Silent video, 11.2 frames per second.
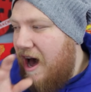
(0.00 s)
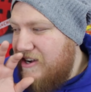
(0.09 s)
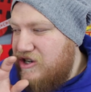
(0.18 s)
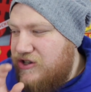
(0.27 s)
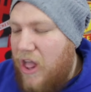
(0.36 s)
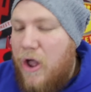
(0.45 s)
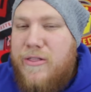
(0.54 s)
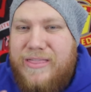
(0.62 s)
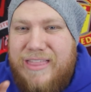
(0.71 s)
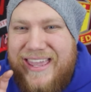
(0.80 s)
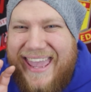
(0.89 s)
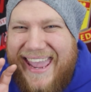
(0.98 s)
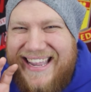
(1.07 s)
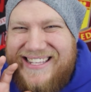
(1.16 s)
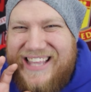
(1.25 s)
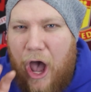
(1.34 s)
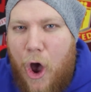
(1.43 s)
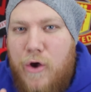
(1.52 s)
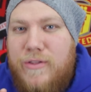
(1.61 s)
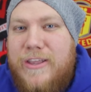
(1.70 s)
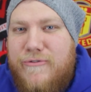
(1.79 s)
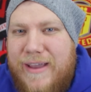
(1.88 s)
I just don't think he's the
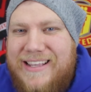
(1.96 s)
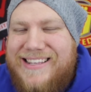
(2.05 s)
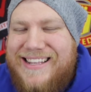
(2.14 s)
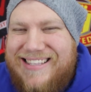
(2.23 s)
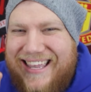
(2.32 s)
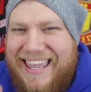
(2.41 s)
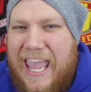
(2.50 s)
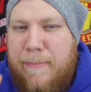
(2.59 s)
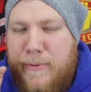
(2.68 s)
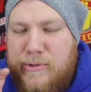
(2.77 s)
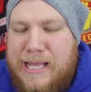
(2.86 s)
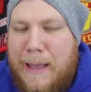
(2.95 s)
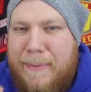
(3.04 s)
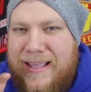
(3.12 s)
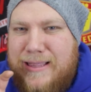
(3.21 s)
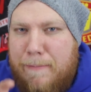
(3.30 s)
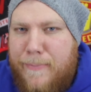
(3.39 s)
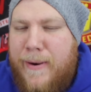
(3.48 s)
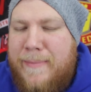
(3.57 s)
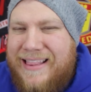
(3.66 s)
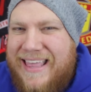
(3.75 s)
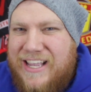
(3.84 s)
only reason to keep you up in the
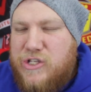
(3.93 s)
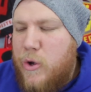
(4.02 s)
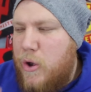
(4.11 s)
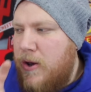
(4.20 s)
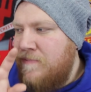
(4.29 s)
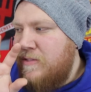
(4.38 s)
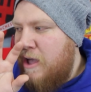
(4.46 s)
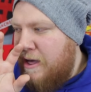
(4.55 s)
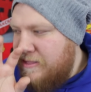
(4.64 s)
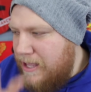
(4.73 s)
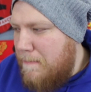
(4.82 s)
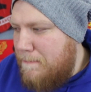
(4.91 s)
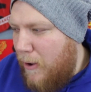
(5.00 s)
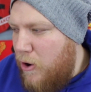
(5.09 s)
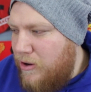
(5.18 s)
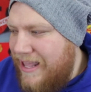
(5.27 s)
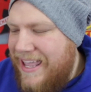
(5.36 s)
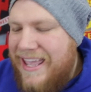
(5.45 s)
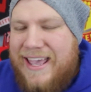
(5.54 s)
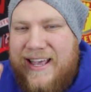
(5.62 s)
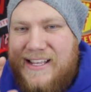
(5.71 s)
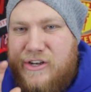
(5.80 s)
Premier League. So I think Burnley
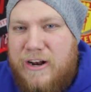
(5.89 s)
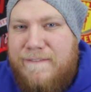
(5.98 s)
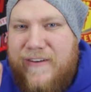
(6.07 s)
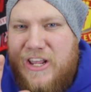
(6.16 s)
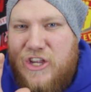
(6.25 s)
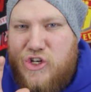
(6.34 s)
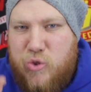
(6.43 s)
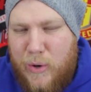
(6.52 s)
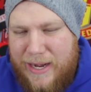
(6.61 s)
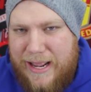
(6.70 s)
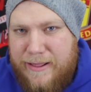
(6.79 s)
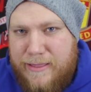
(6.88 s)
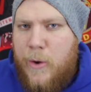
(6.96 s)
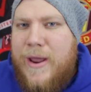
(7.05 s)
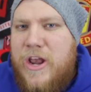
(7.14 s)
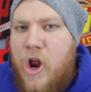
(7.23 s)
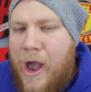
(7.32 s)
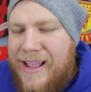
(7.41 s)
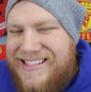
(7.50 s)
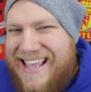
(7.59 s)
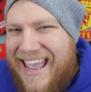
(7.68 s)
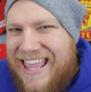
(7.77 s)
is going to finish 20th. Now, in
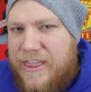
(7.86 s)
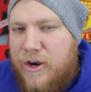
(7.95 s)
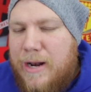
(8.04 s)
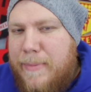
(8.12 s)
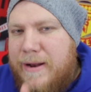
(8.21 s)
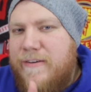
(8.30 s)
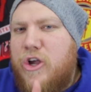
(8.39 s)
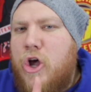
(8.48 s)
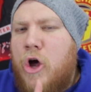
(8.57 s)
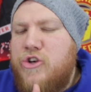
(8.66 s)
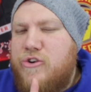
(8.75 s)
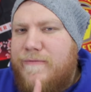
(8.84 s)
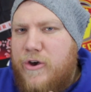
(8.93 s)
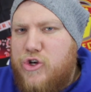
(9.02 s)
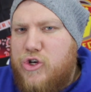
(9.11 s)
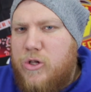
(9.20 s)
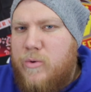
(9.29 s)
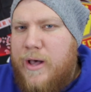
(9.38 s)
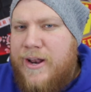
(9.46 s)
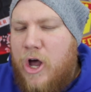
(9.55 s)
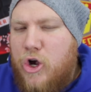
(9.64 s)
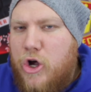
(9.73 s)
19th, I've got a bit of a controversial
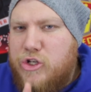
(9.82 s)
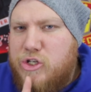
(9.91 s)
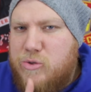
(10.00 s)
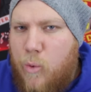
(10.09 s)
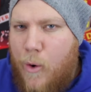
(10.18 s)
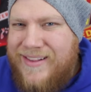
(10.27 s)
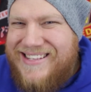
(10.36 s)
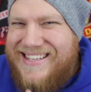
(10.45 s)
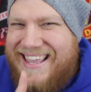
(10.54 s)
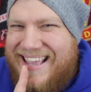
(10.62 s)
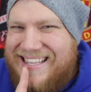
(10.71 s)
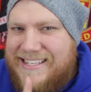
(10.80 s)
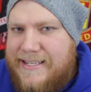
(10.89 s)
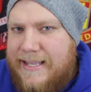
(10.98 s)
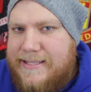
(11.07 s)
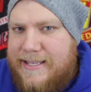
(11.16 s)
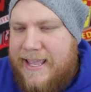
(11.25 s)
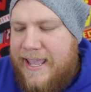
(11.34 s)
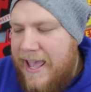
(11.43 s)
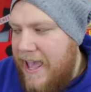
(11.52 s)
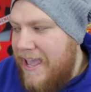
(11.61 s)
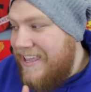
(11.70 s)
one. I've got Swansea
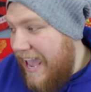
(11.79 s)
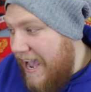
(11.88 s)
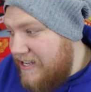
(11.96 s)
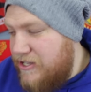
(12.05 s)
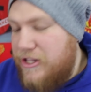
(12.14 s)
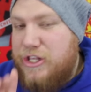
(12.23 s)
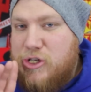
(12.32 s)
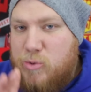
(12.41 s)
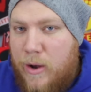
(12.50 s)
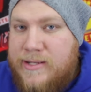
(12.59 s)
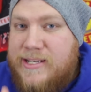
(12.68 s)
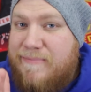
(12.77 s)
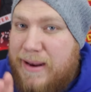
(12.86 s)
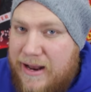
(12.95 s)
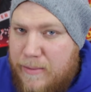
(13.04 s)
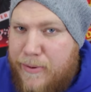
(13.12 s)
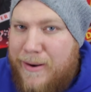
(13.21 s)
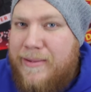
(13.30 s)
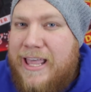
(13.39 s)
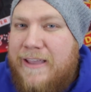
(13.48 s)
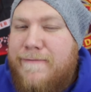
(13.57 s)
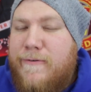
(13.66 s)
City. Yes, the Swans have been in the Premier
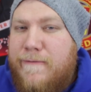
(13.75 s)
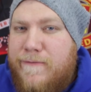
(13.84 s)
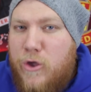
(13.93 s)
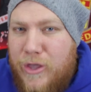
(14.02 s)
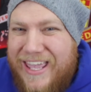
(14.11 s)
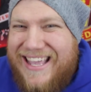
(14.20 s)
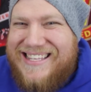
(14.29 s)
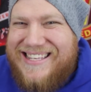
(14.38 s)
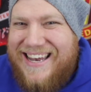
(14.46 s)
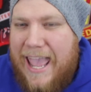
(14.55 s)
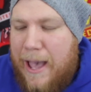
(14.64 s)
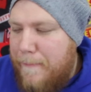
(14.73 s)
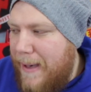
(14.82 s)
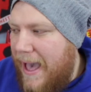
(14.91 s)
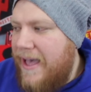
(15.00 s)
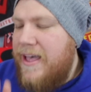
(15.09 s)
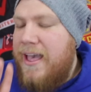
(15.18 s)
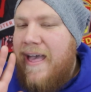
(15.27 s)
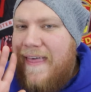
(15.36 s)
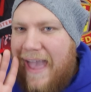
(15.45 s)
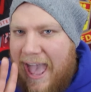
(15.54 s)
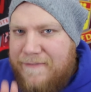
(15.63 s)
League for a few years now, but
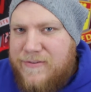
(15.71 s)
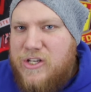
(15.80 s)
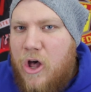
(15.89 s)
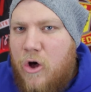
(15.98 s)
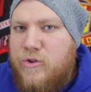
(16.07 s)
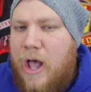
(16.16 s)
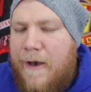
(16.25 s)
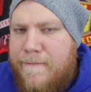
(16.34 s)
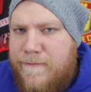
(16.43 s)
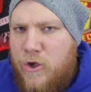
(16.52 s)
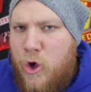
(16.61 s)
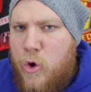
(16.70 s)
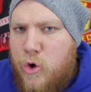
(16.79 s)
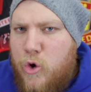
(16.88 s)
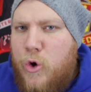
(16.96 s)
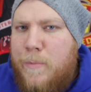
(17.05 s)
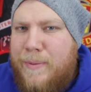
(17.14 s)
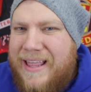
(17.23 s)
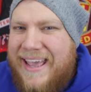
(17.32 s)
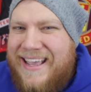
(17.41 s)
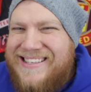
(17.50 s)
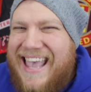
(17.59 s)
they have sold a few good
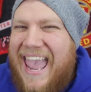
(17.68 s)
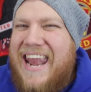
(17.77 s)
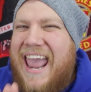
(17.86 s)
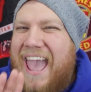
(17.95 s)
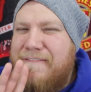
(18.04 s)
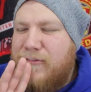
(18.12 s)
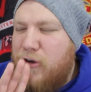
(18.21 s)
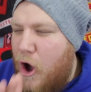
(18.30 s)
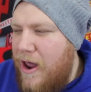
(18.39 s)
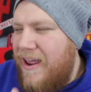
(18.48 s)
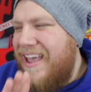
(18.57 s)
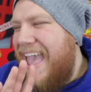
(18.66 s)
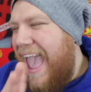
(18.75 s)
players and have got,